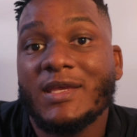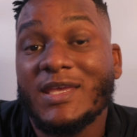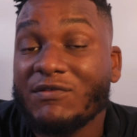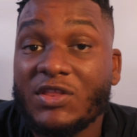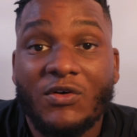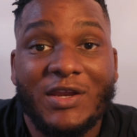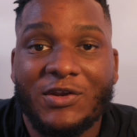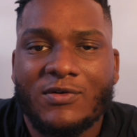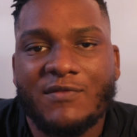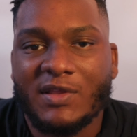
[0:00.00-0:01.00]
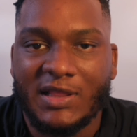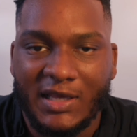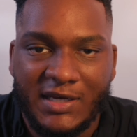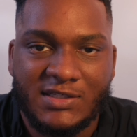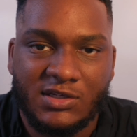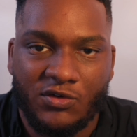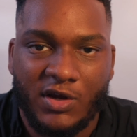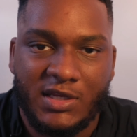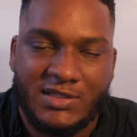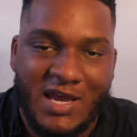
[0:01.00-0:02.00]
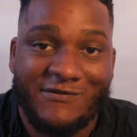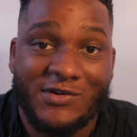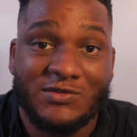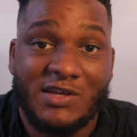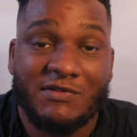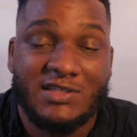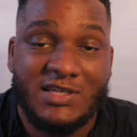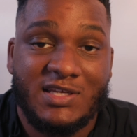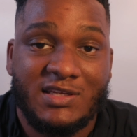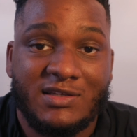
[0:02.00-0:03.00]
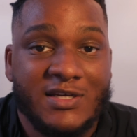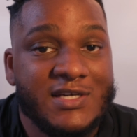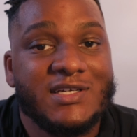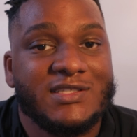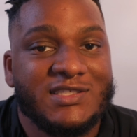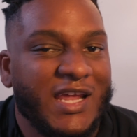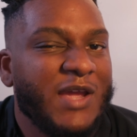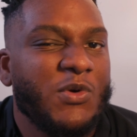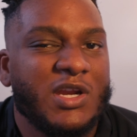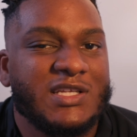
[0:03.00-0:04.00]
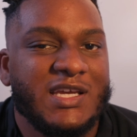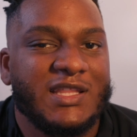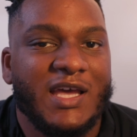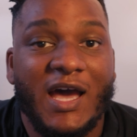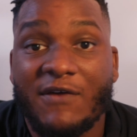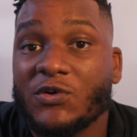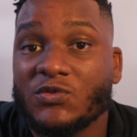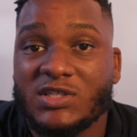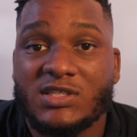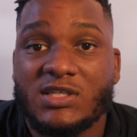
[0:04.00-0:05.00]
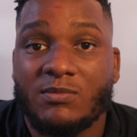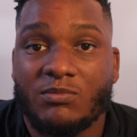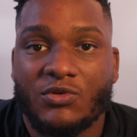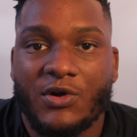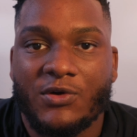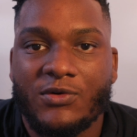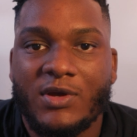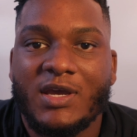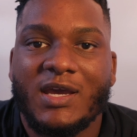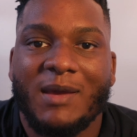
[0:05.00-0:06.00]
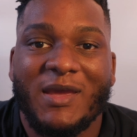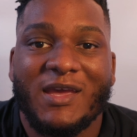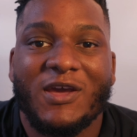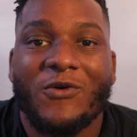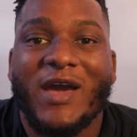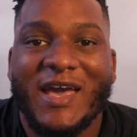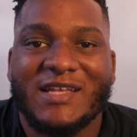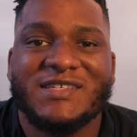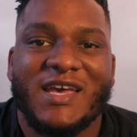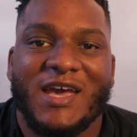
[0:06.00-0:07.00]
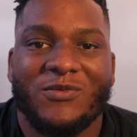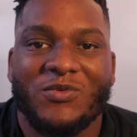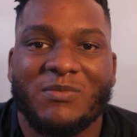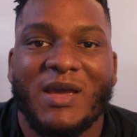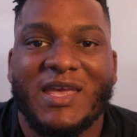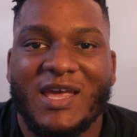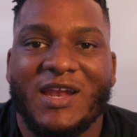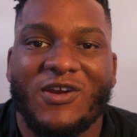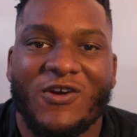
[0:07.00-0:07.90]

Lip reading: Even though I don't have the latest and greatest iPhone 17, today we're going to take the iPhone 16 Pro and make it go head-to-head with my Canon